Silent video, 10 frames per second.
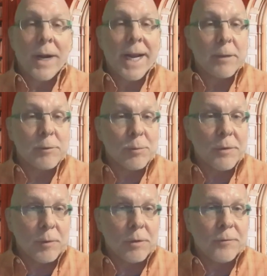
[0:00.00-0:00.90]
I was
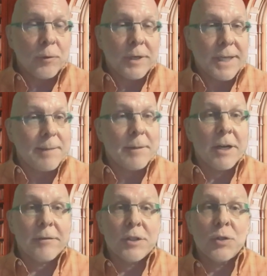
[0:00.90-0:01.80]
reviewing for it, it came out
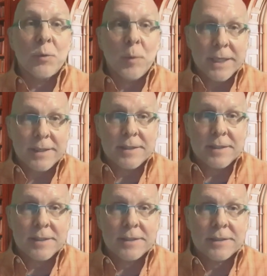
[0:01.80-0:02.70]
every 2 weeks.